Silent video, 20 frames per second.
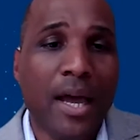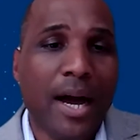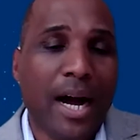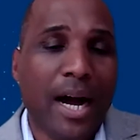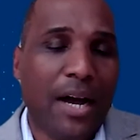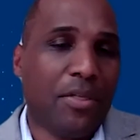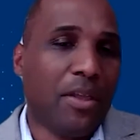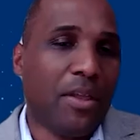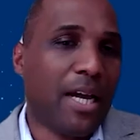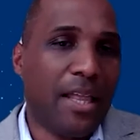
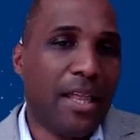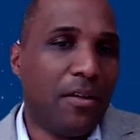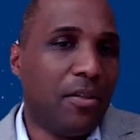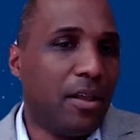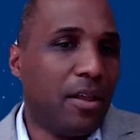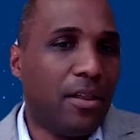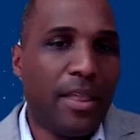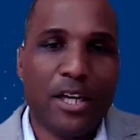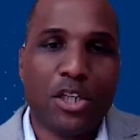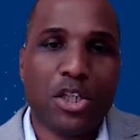I think
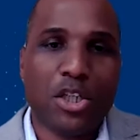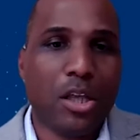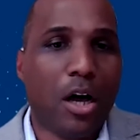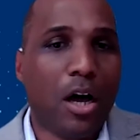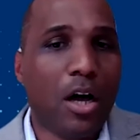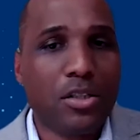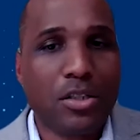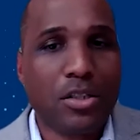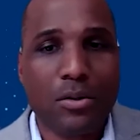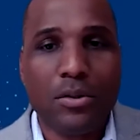they should
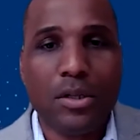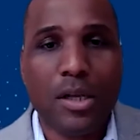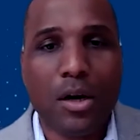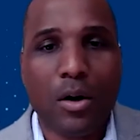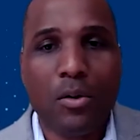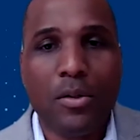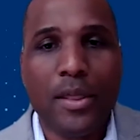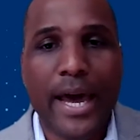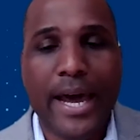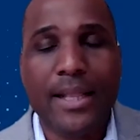also
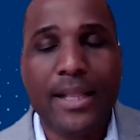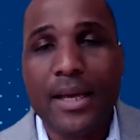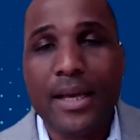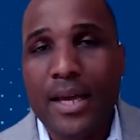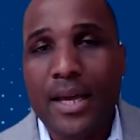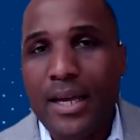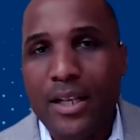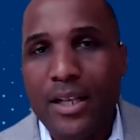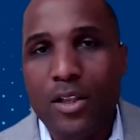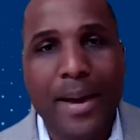know that
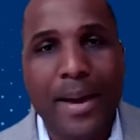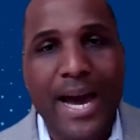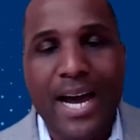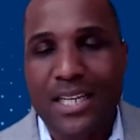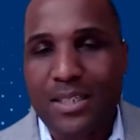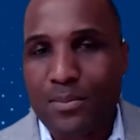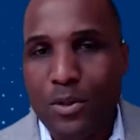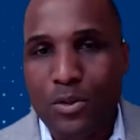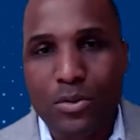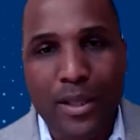the
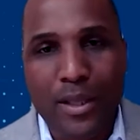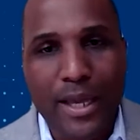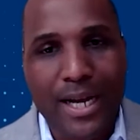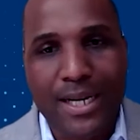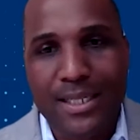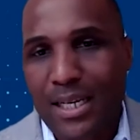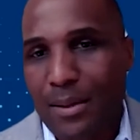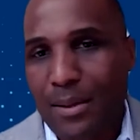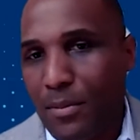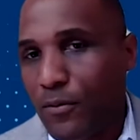MassMutual, like I
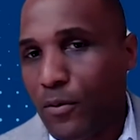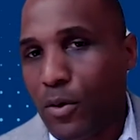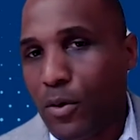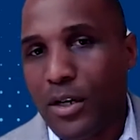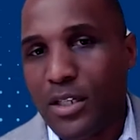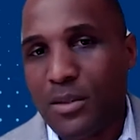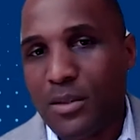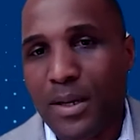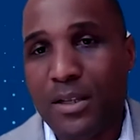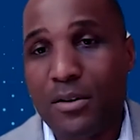said before,
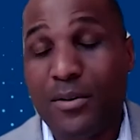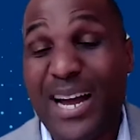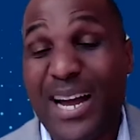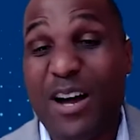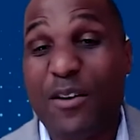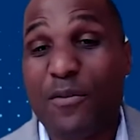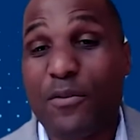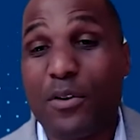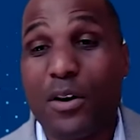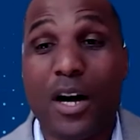has been
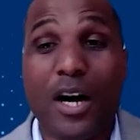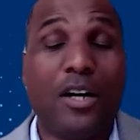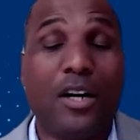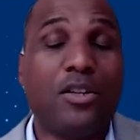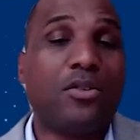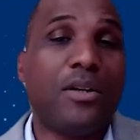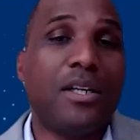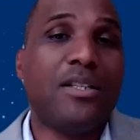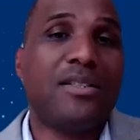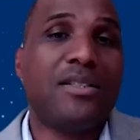around for
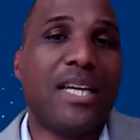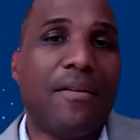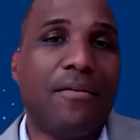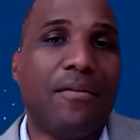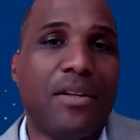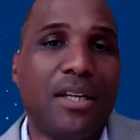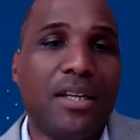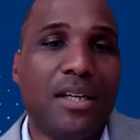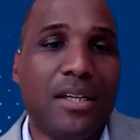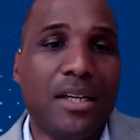
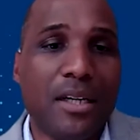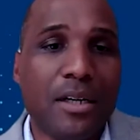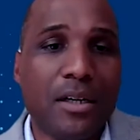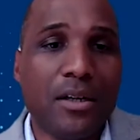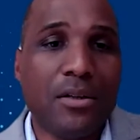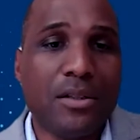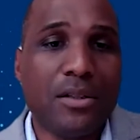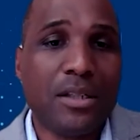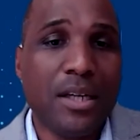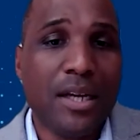170
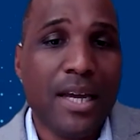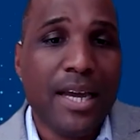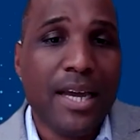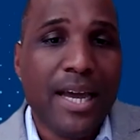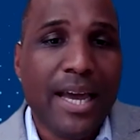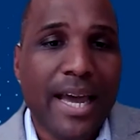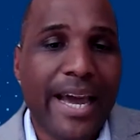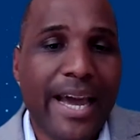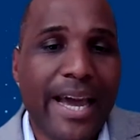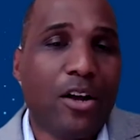years,
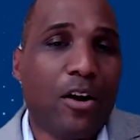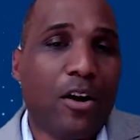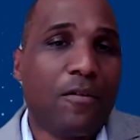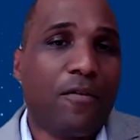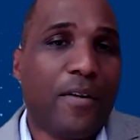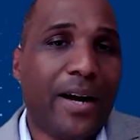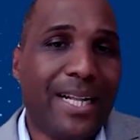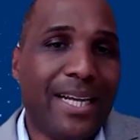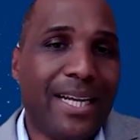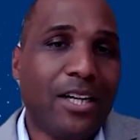and our
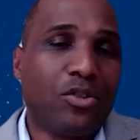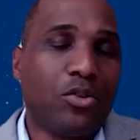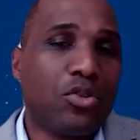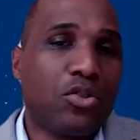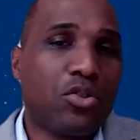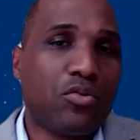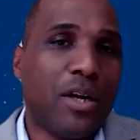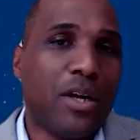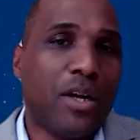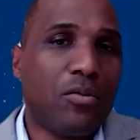financial
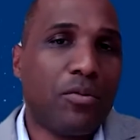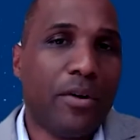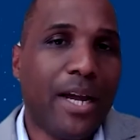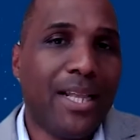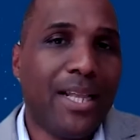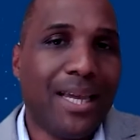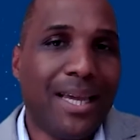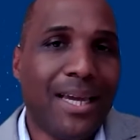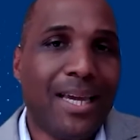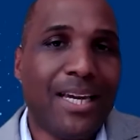strength
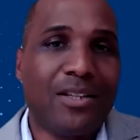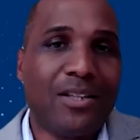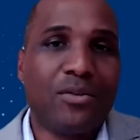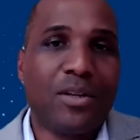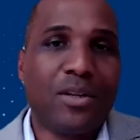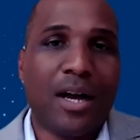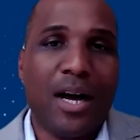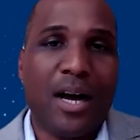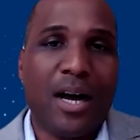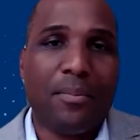rating is
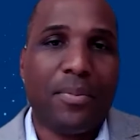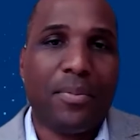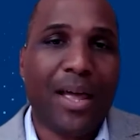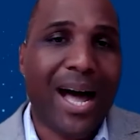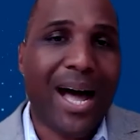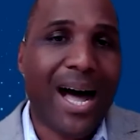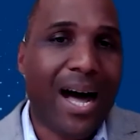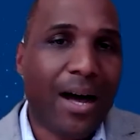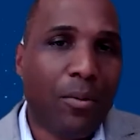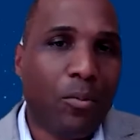
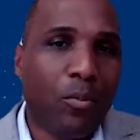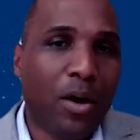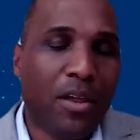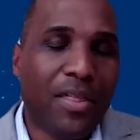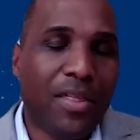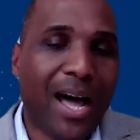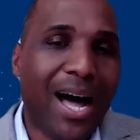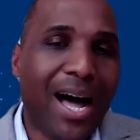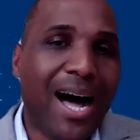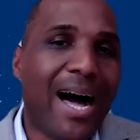one of
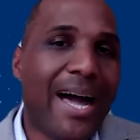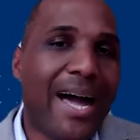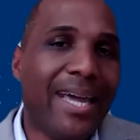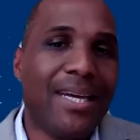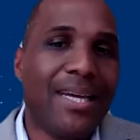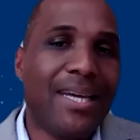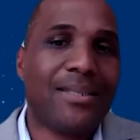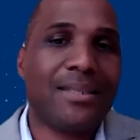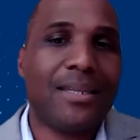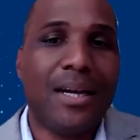the
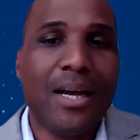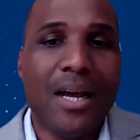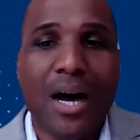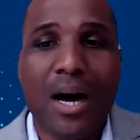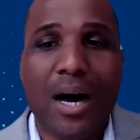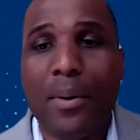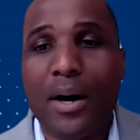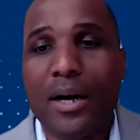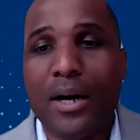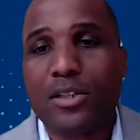highest
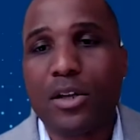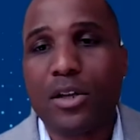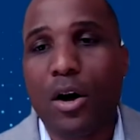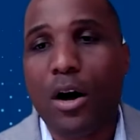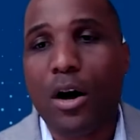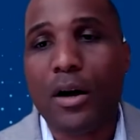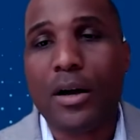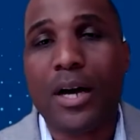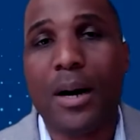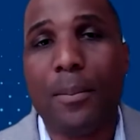amongst
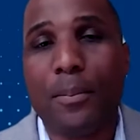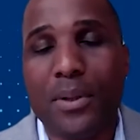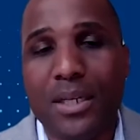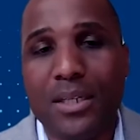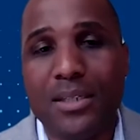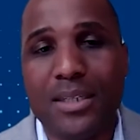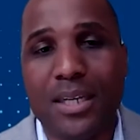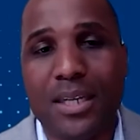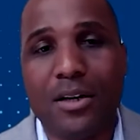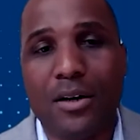all
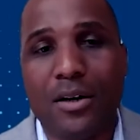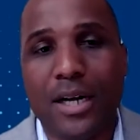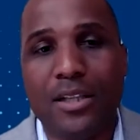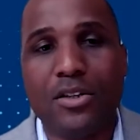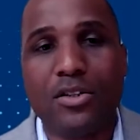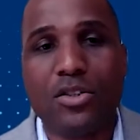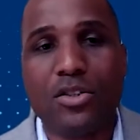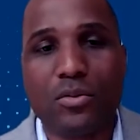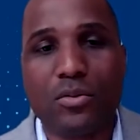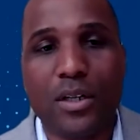companies in our
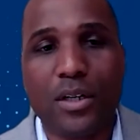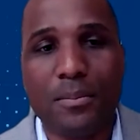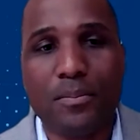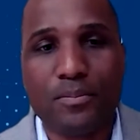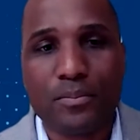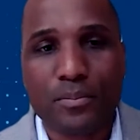industry.